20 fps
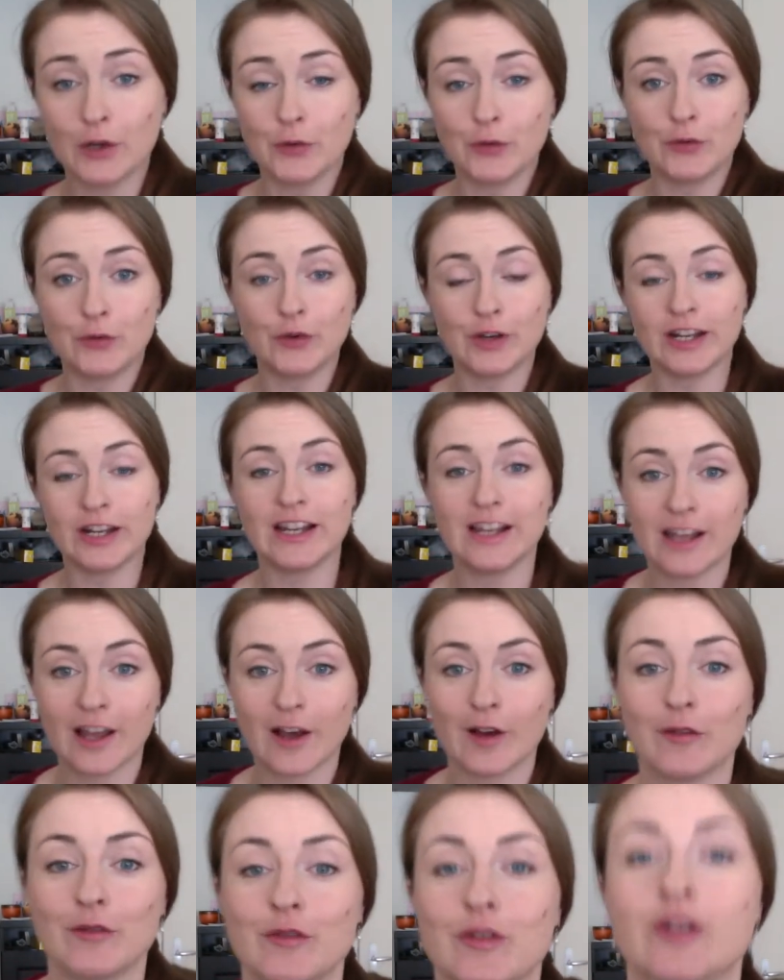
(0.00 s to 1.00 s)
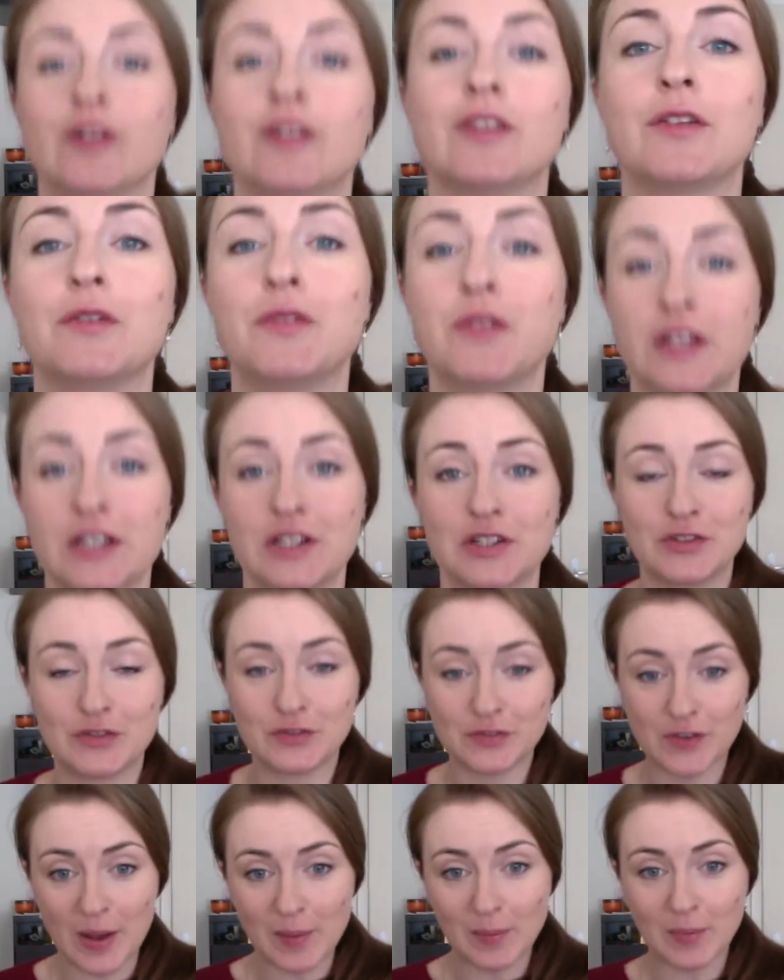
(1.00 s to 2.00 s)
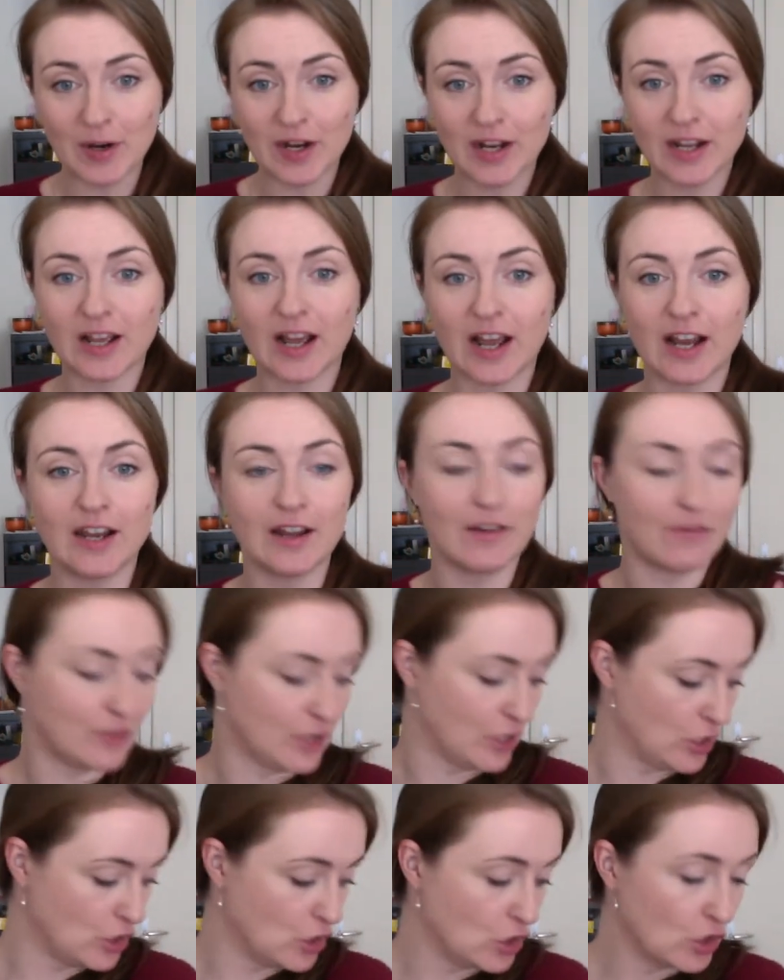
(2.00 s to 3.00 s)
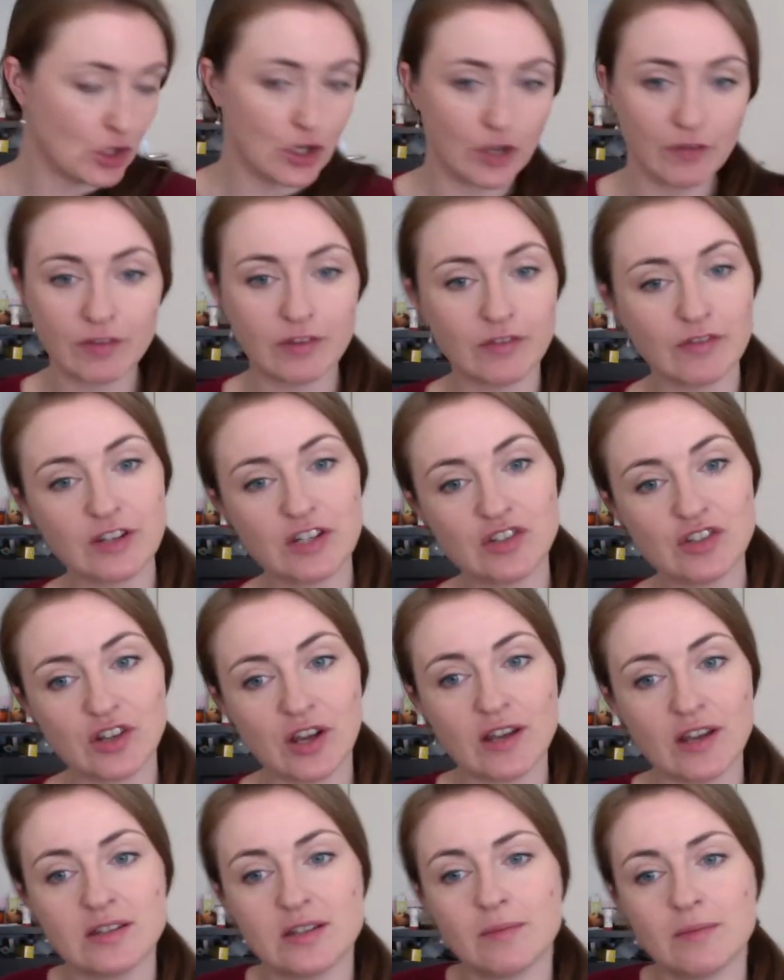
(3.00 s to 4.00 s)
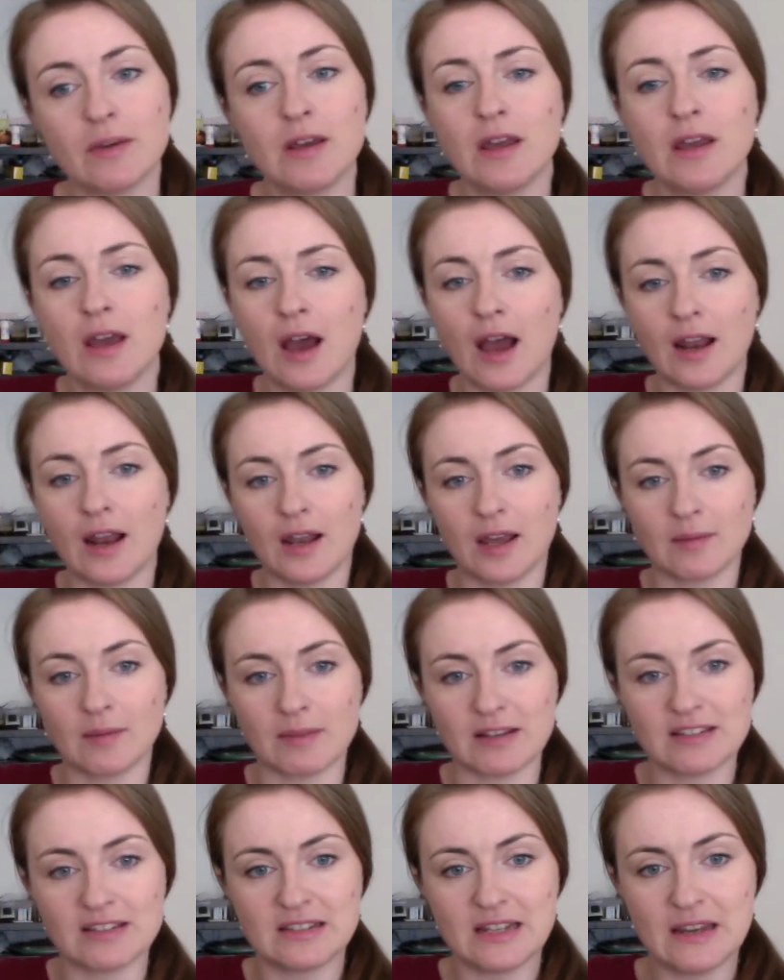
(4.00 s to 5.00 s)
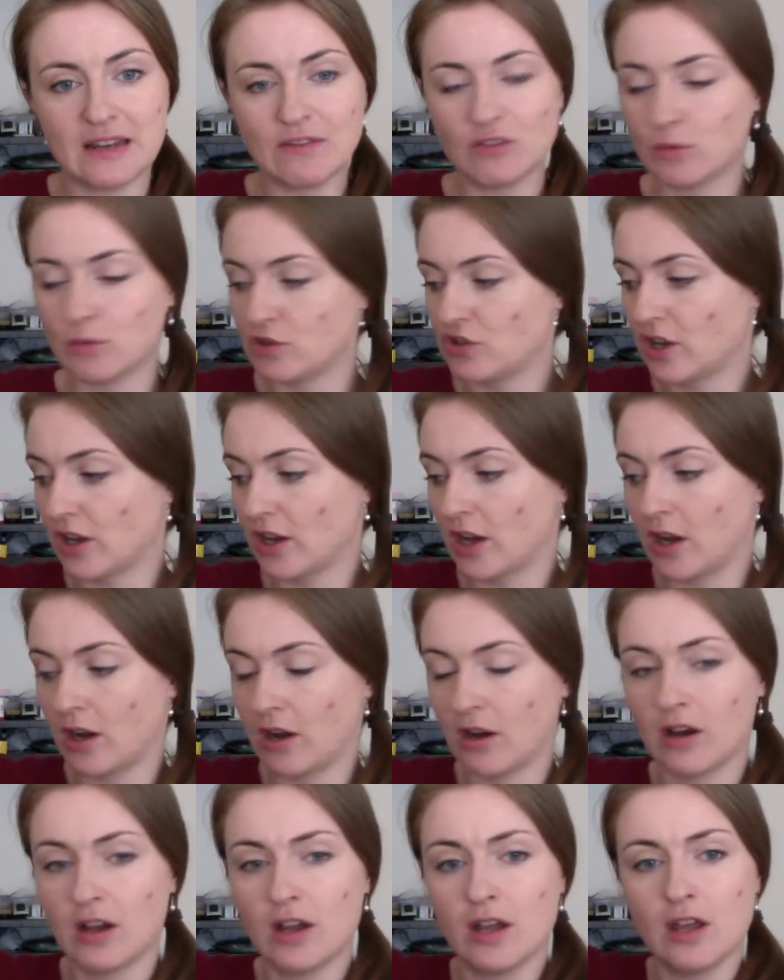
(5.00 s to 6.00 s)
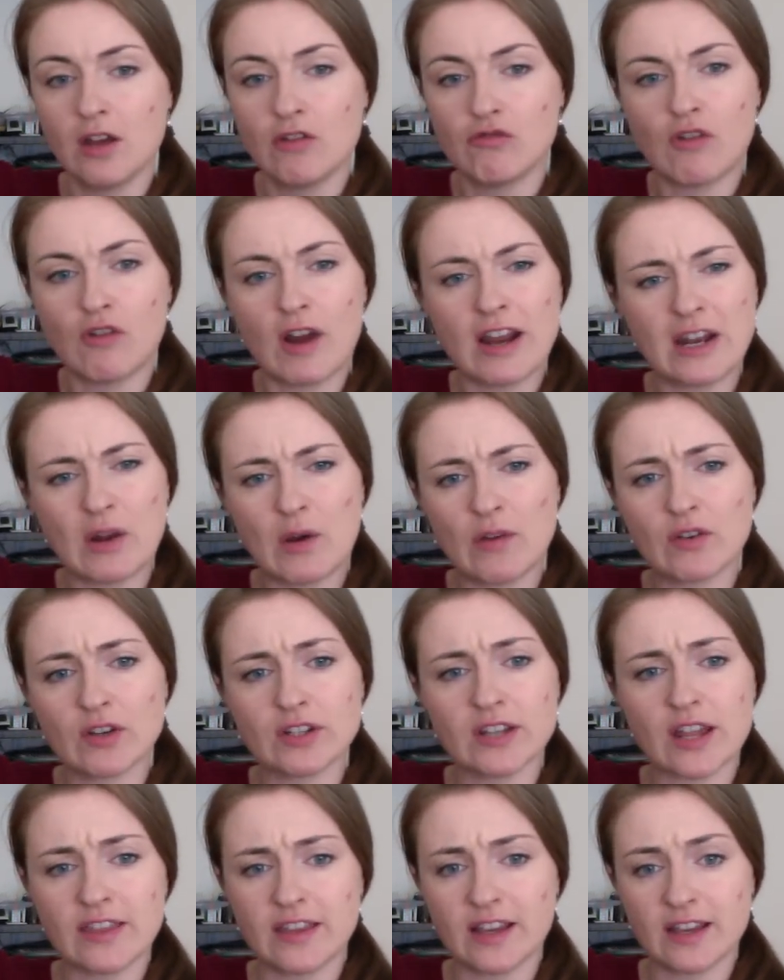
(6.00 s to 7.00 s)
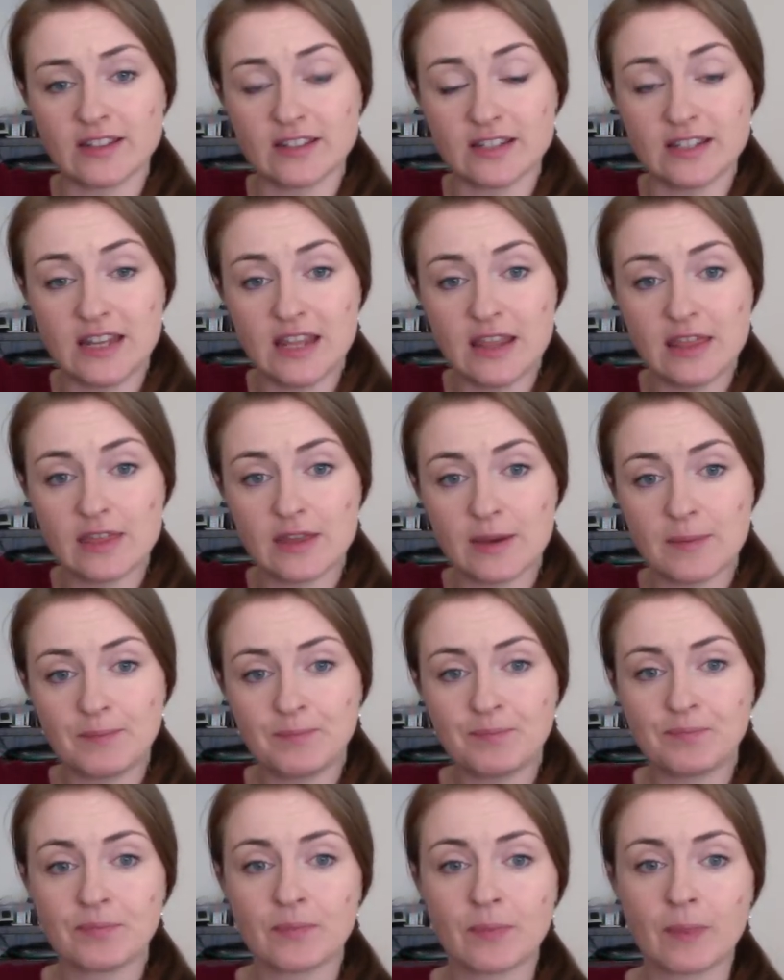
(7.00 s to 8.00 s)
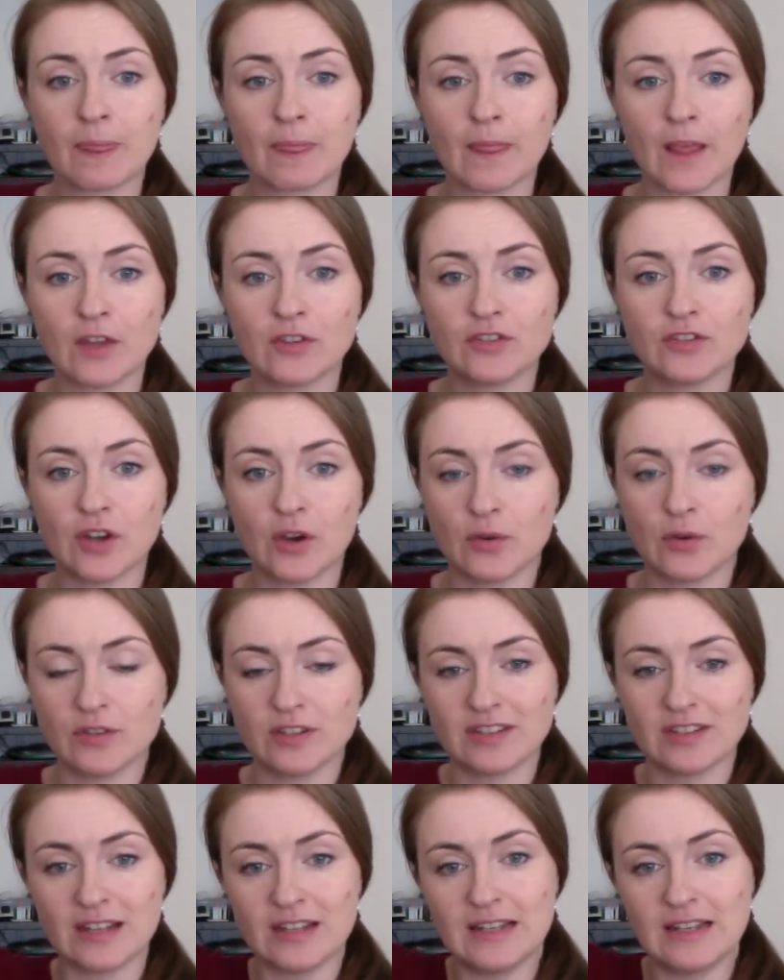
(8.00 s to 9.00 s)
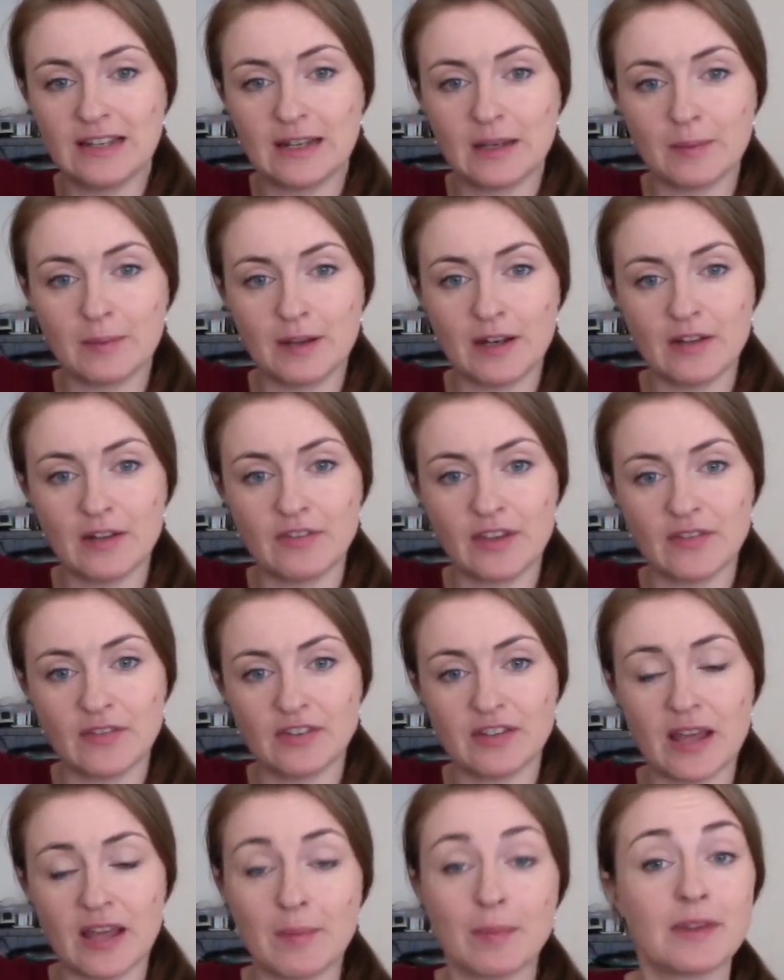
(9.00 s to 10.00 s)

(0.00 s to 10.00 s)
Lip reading: really love the finished fabric. I love the look of the finished item. I like my sleeves, which are, right now I've got nothing underneath them. So there's a little bit of give in there, but